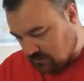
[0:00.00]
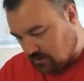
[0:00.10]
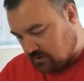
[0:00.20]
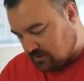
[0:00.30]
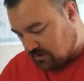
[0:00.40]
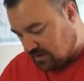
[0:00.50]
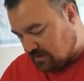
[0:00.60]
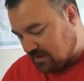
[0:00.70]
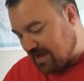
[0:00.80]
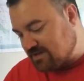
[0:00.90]
All right,
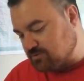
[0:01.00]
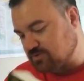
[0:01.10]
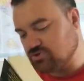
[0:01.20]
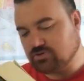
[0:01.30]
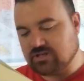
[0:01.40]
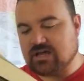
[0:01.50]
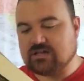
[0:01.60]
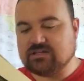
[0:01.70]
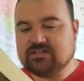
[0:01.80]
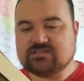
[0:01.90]
and last but certainly
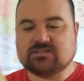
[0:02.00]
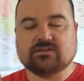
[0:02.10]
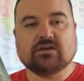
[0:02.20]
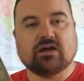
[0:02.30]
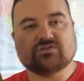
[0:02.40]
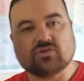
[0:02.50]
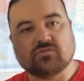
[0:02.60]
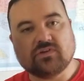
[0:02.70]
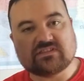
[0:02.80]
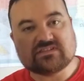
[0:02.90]
not least, I saw the
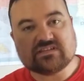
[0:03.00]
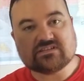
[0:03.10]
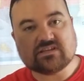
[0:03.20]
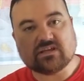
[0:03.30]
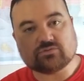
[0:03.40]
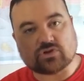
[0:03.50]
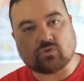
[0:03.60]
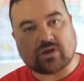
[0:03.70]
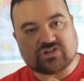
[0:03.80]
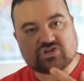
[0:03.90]
5th season. It was in
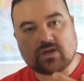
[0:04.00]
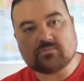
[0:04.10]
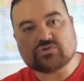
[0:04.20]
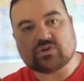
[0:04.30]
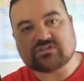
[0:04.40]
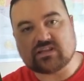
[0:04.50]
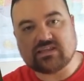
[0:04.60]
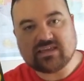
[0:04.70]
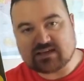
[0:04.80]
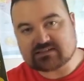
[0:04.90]
great shape, so I said,
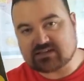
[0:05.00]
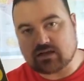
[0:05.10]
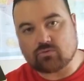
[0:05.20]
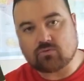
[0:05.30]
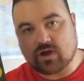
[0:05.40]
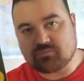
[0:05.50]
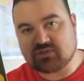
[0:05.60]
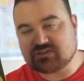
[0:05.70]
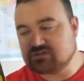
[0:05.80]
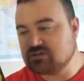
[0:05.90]
yes, I will grab
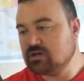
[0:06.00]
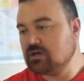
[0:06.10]
this.